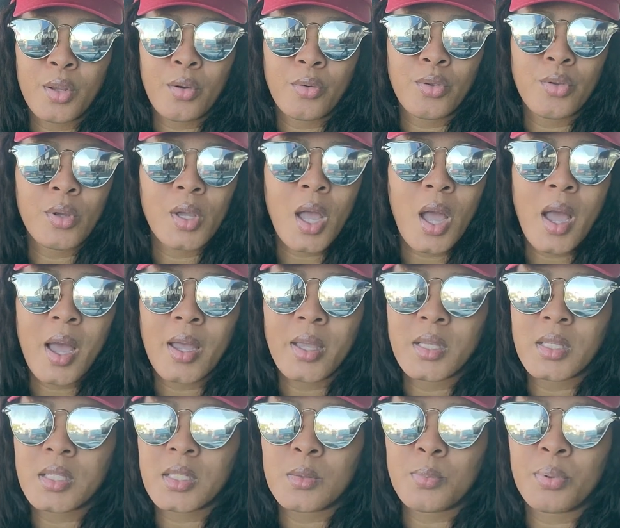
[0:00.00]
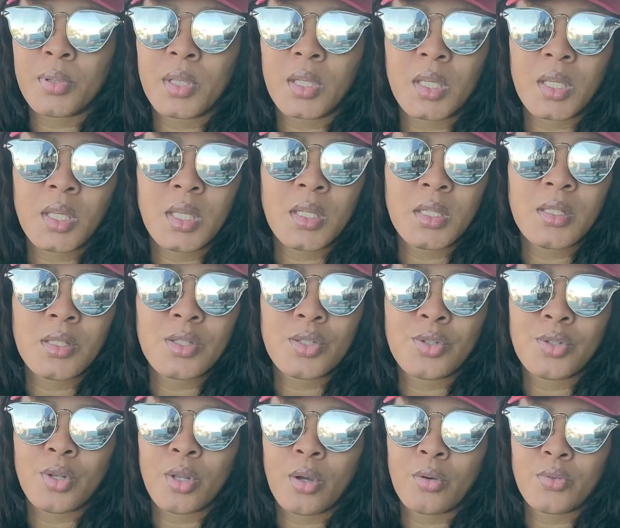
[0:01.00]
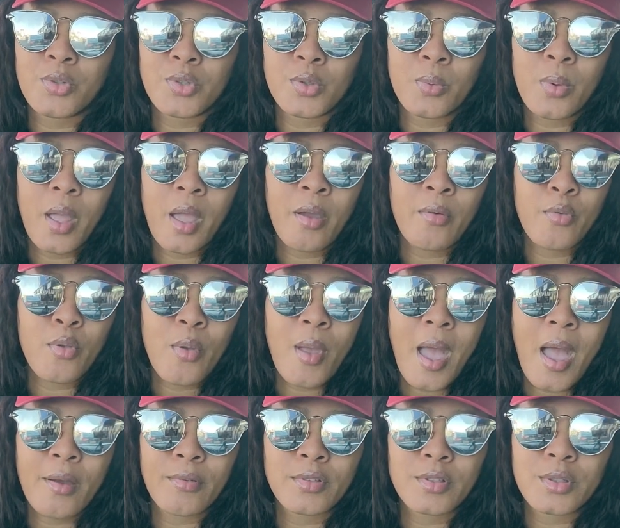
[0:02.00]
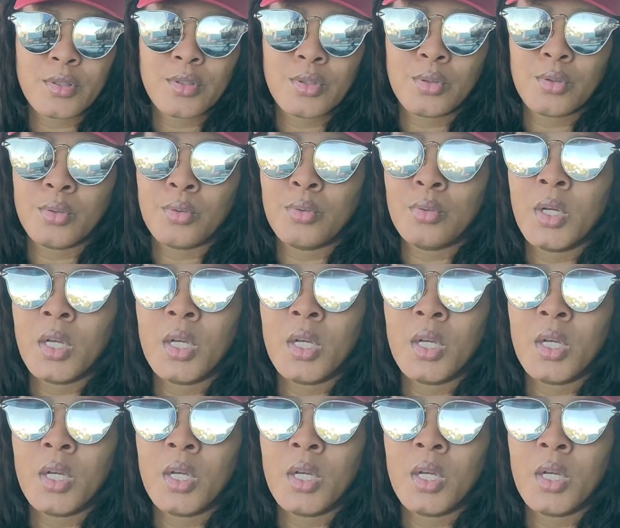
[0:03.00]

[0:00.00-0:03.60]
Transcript: you guys please you know do whatever you have to do